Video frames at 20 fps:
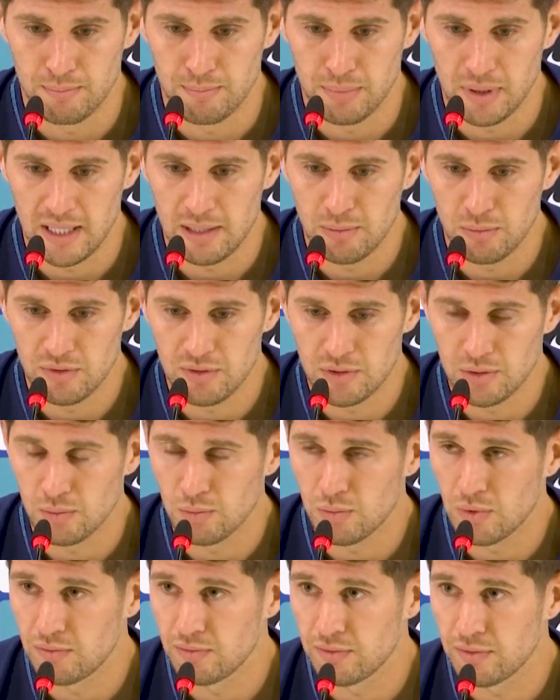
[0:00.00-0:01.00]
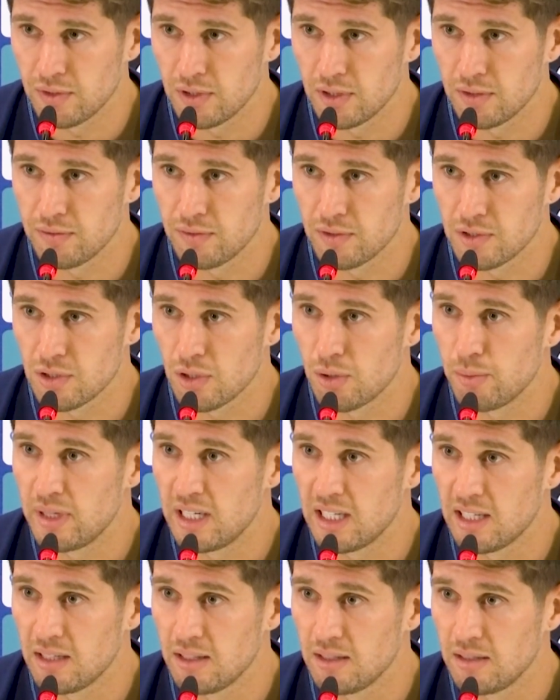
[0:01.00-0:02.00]
playing with someone for so
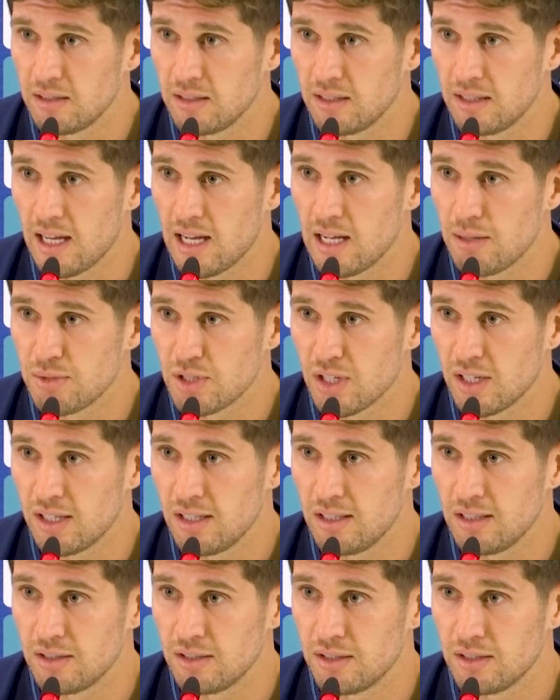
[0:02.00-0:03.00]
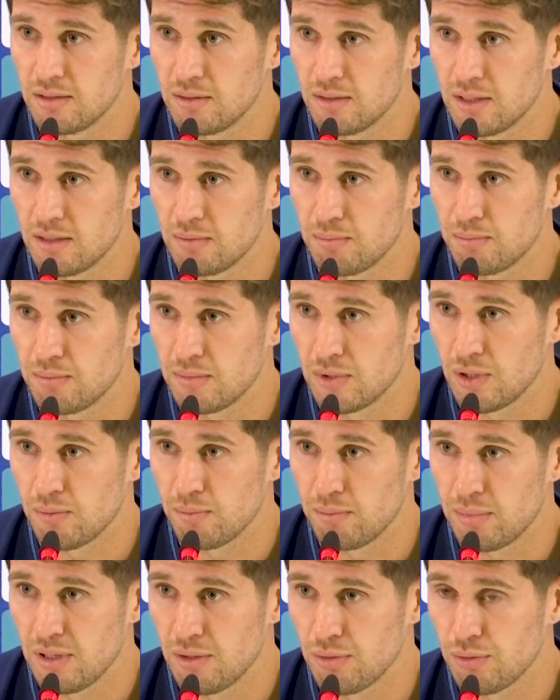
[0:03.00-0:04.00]
many games at England and
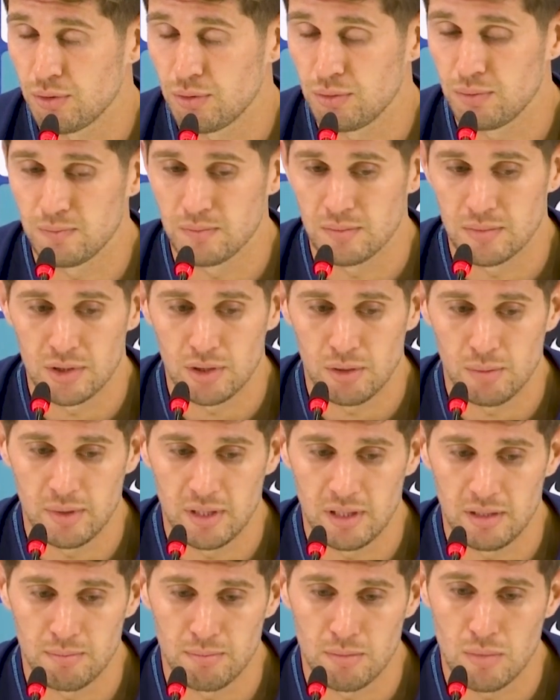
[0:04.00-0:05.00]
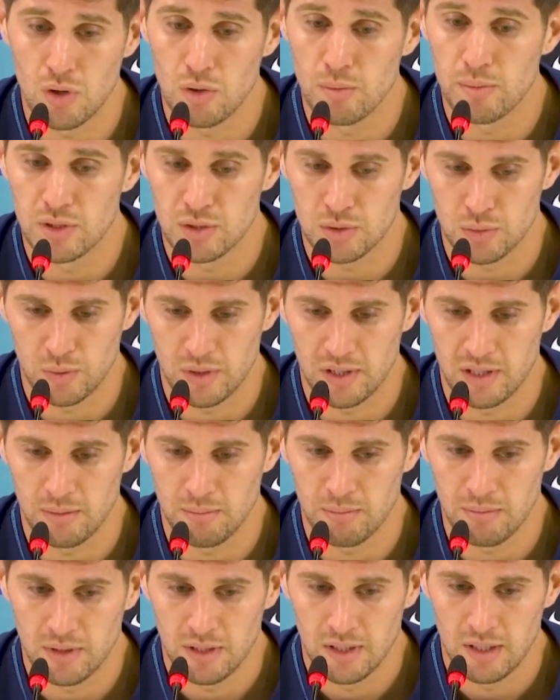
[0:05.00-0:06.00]
been through so many moments with him,